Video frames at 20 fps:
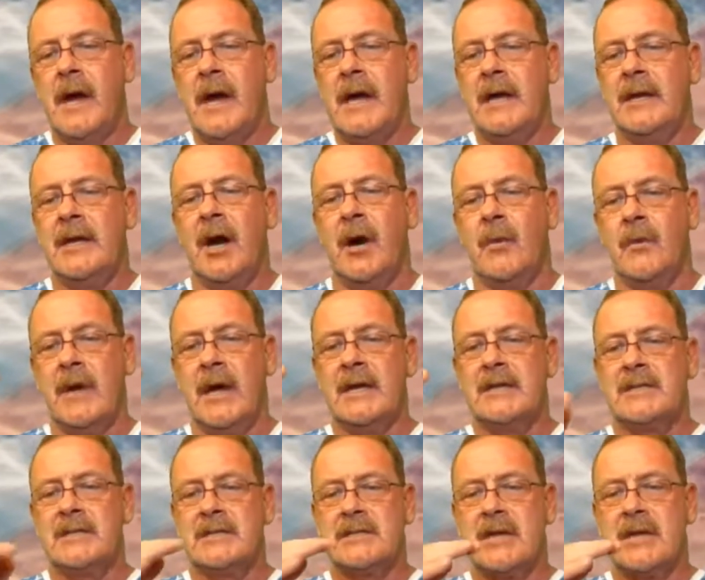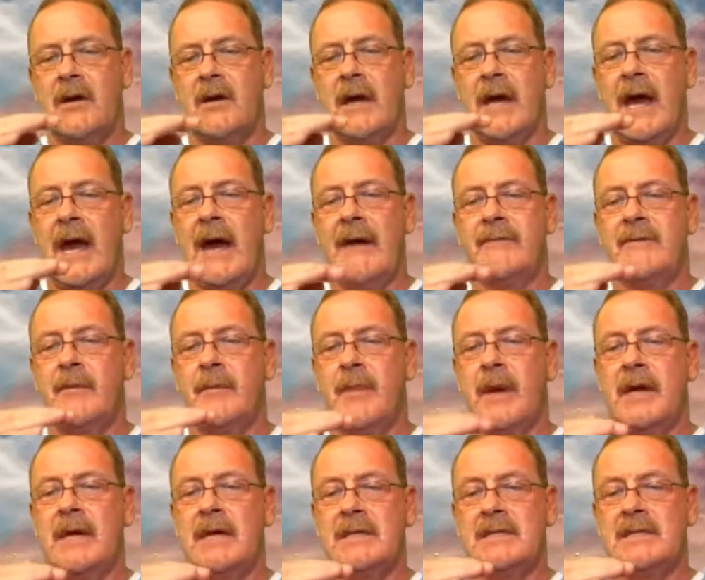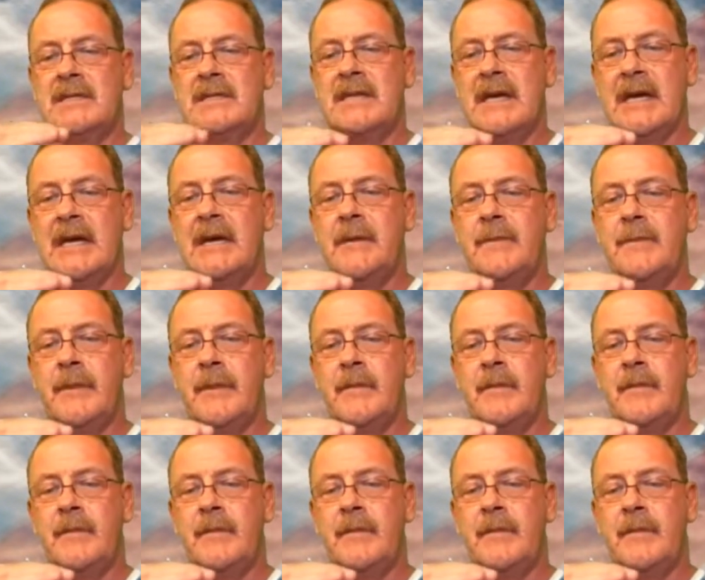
It don't necessarily have to be as deep